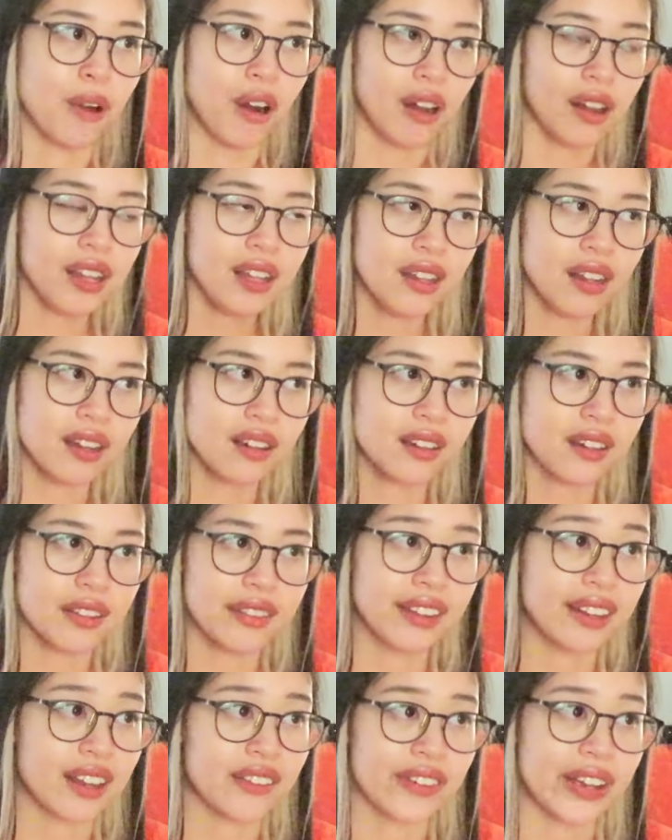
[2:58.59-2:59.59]
probably longer
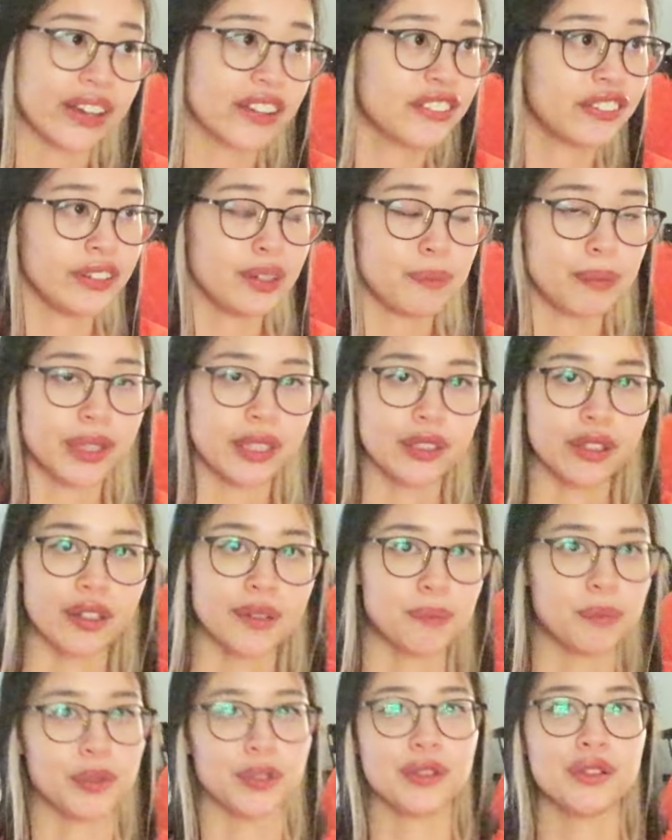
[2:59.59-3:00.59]
than I've actually been
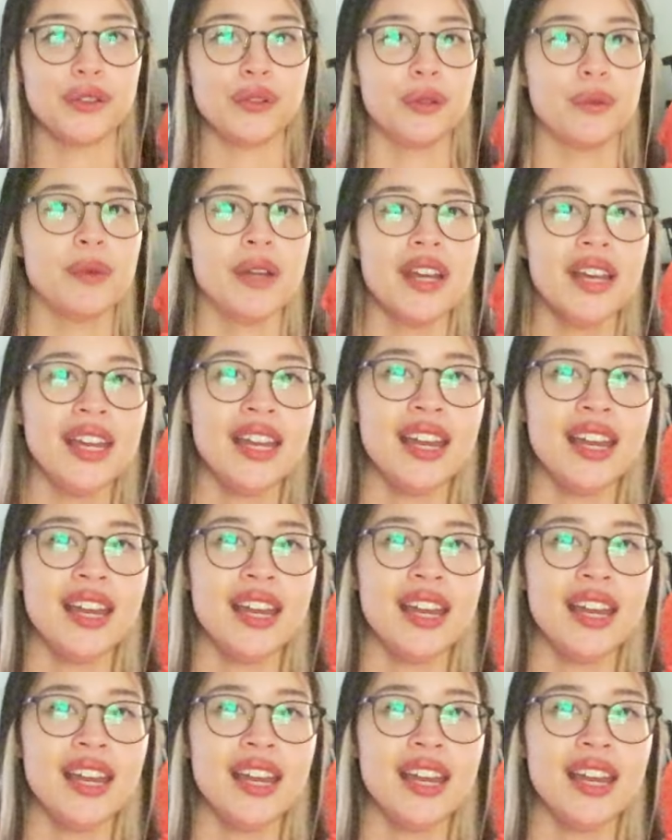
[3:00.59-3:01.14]
on booktube,